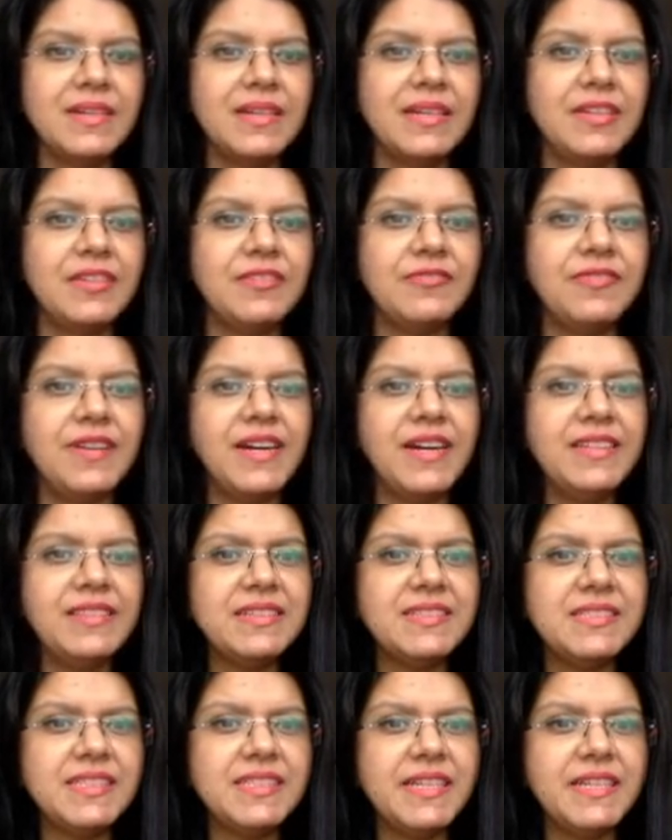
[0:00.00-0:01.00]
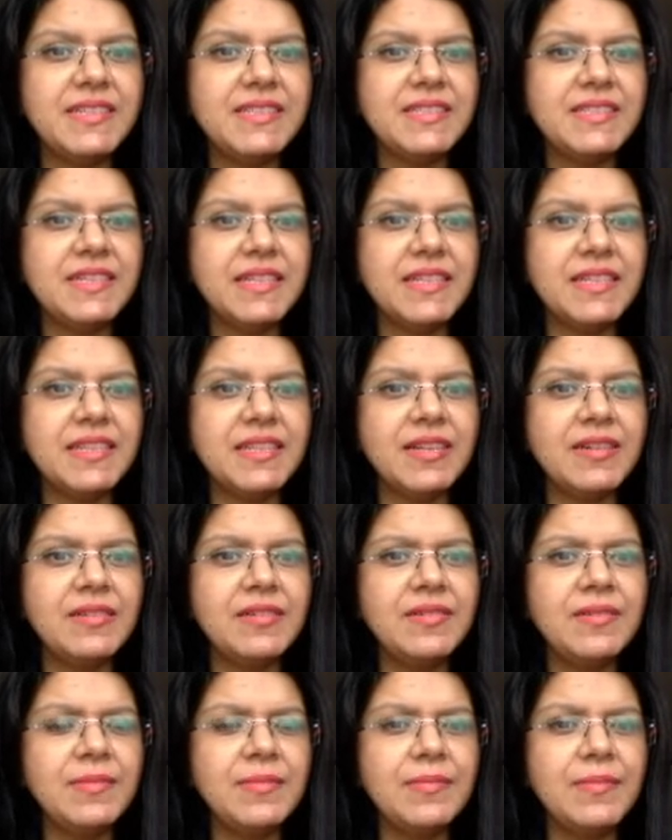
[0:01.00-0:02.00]
You find the change in the
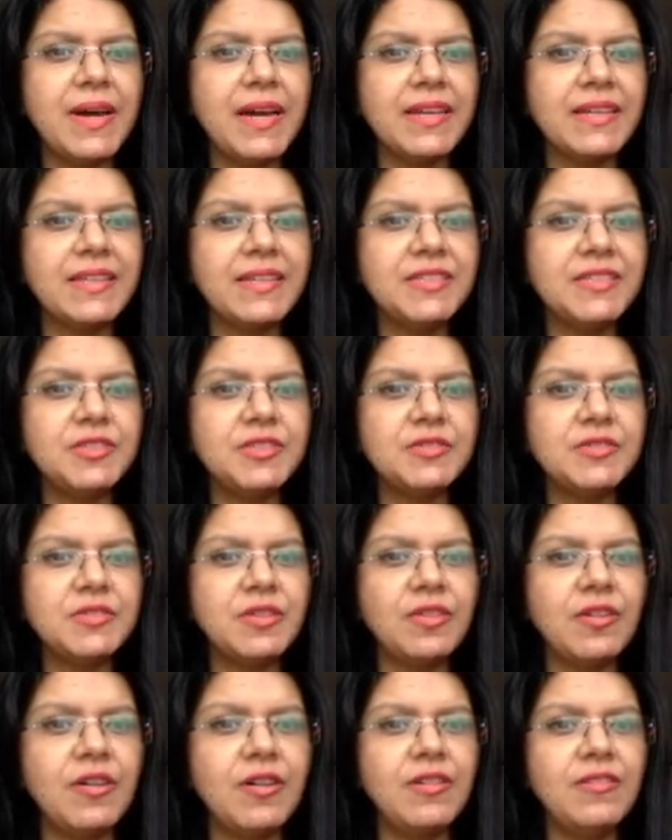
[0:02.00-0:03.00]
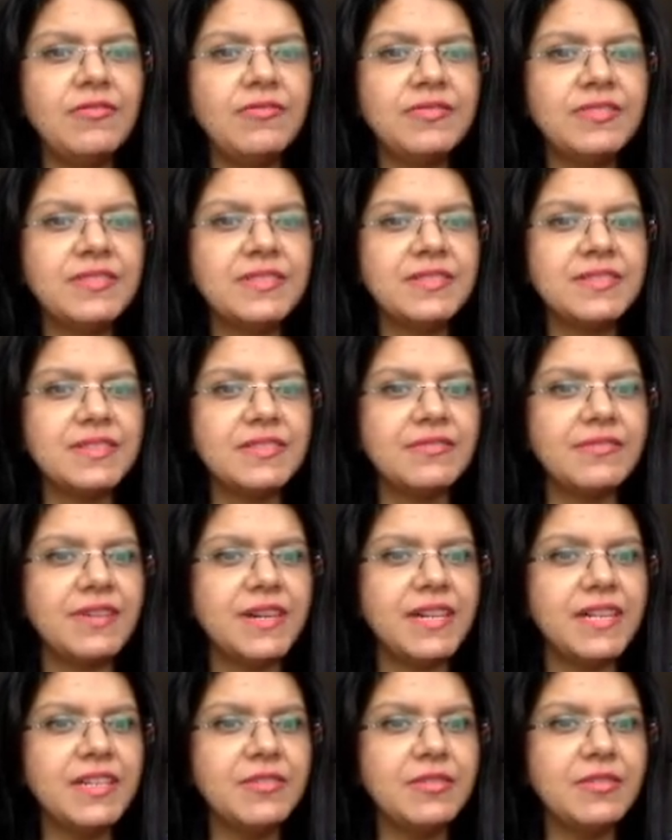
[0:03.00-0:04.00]
magnitude of the
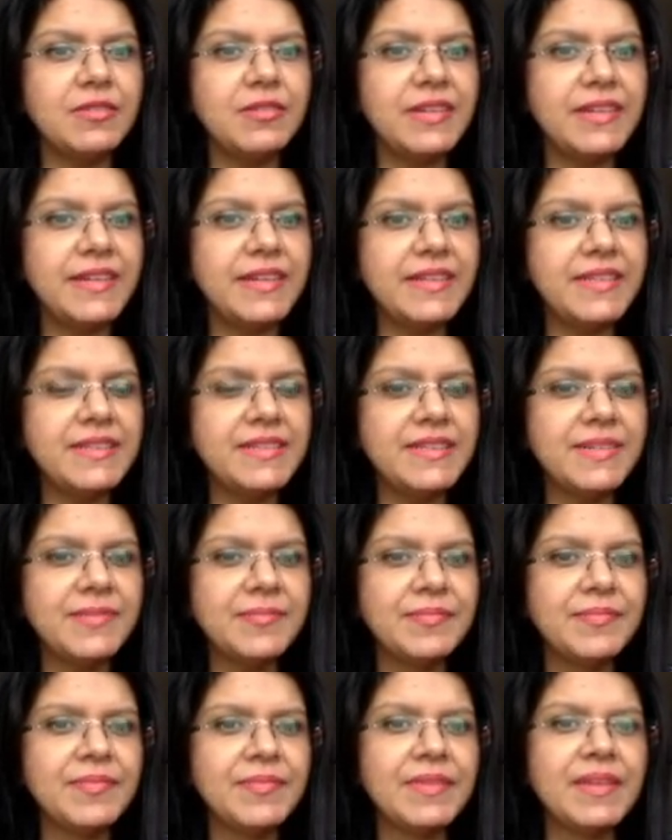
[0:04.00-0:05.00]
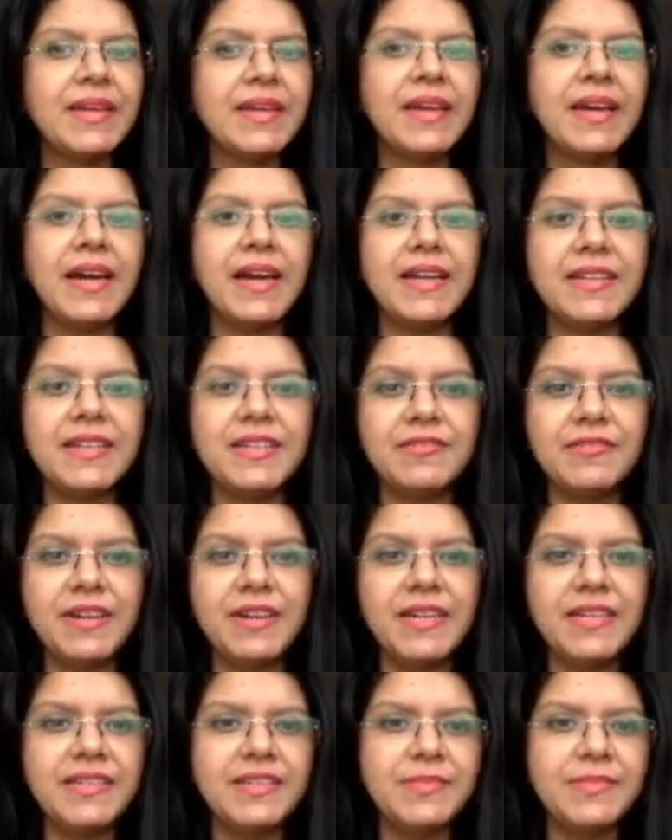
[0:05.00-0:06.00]
y coordinate and
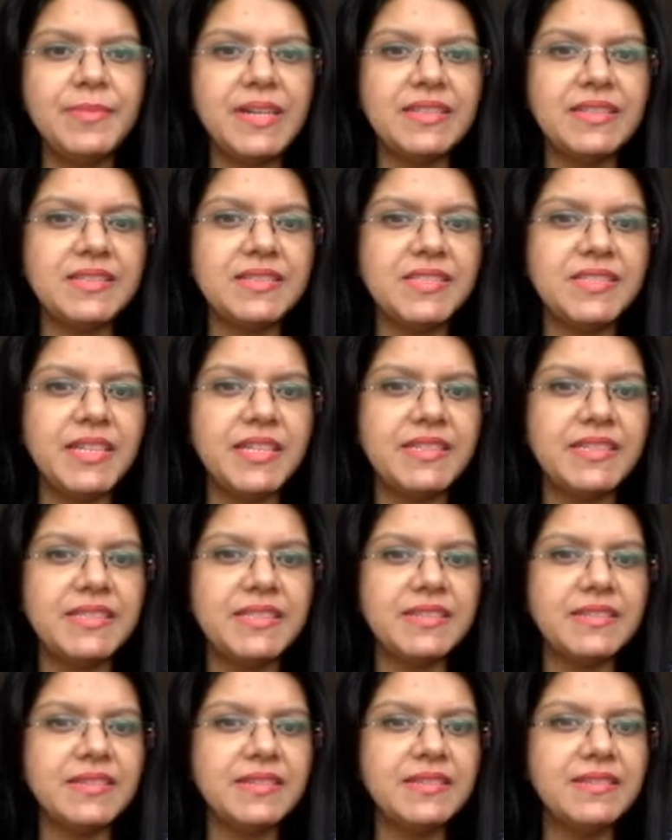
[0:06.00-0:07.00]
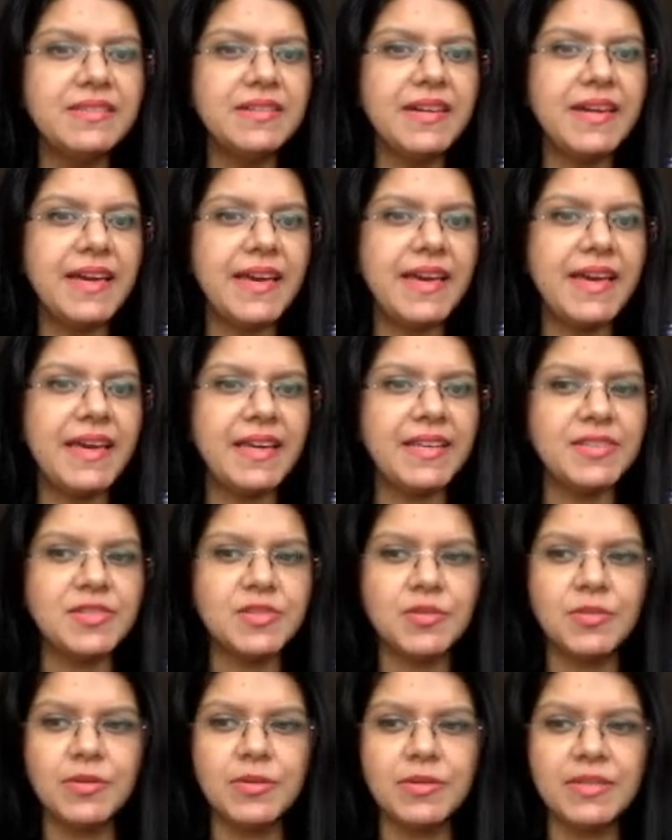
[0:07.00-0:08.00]
divide it by the change in the
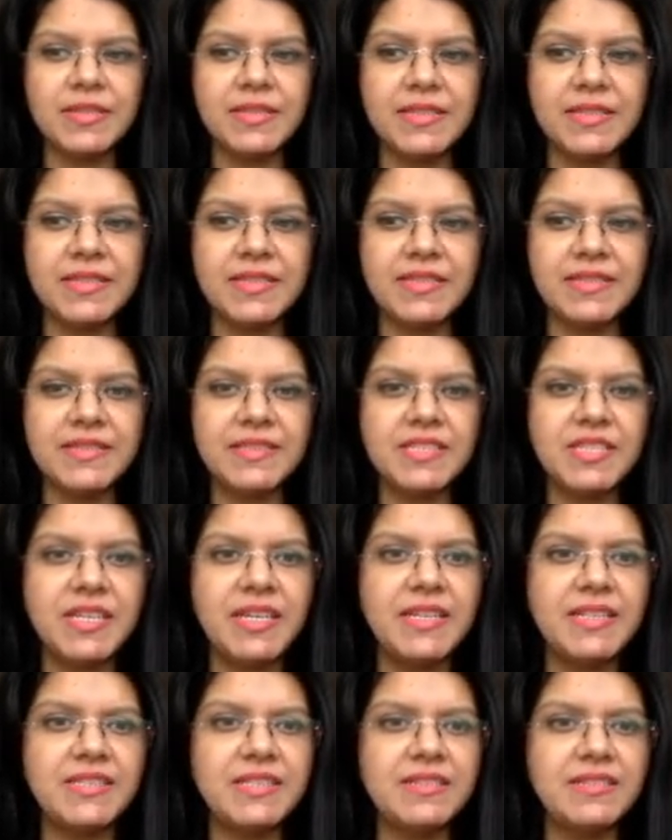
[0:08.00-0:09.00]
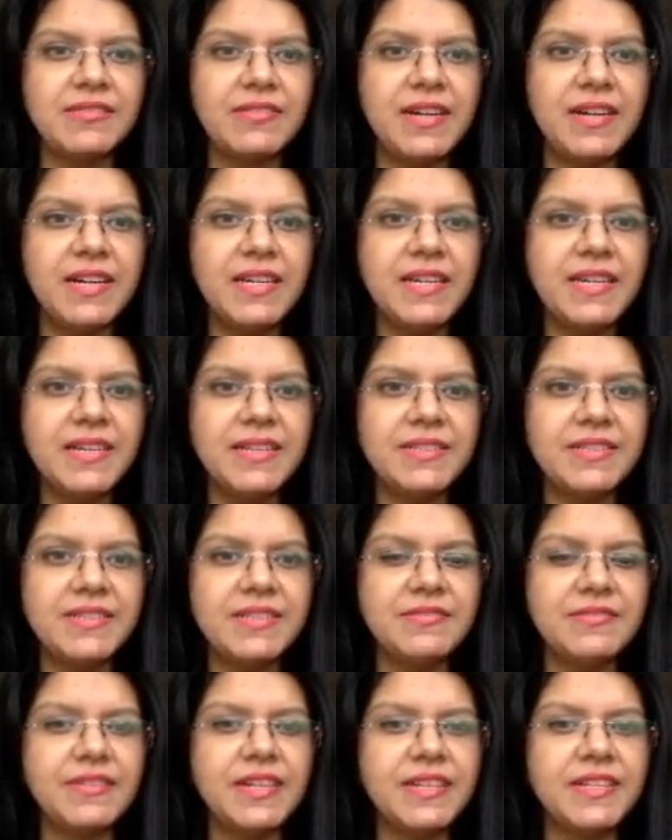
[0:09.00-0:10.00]
x coordinate. Change in the y
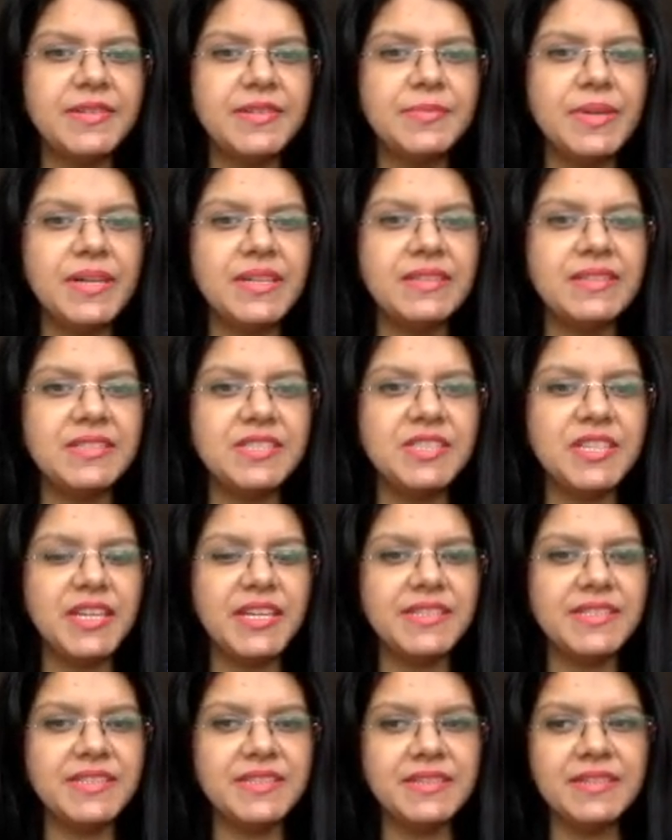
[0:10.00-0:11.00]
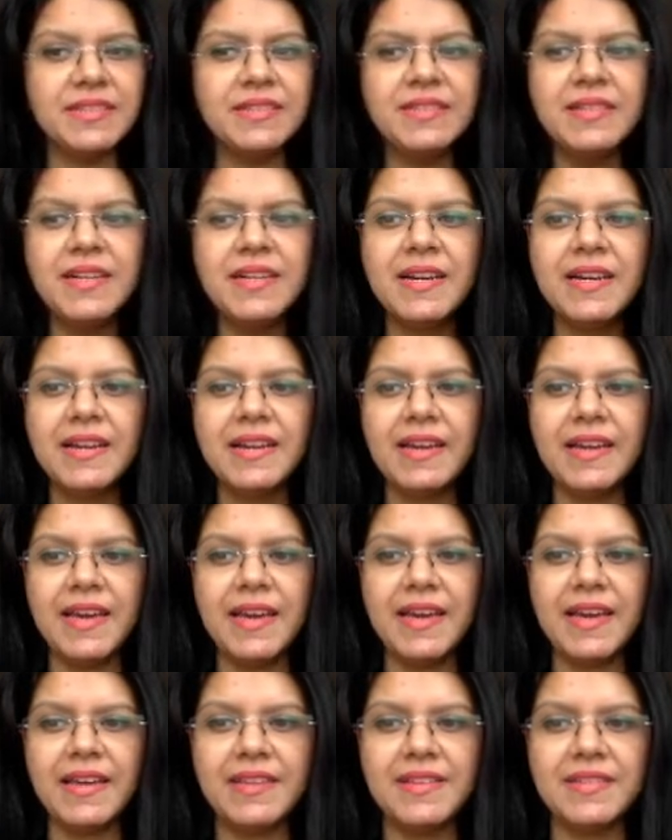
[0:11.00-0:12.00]
divided by the change in the
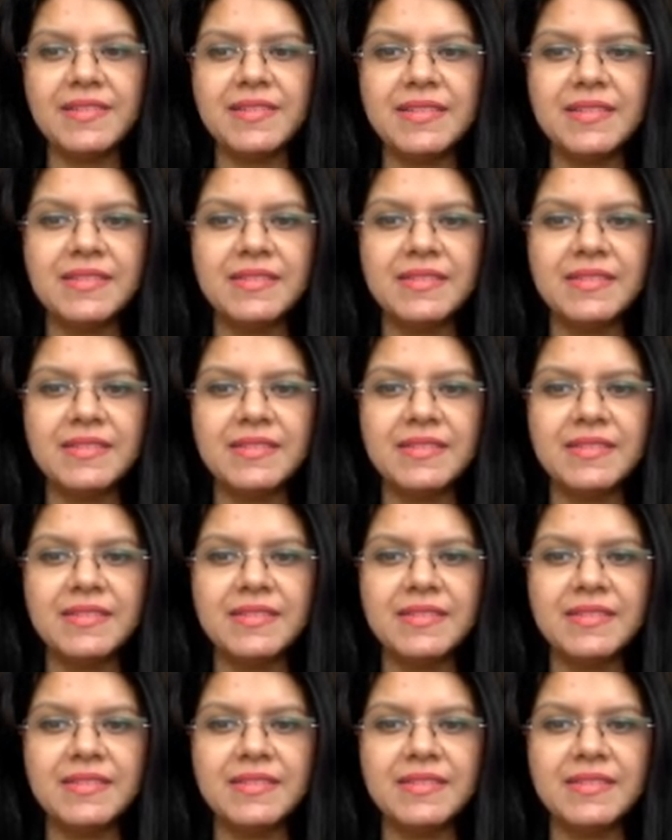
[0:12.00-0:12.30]
x.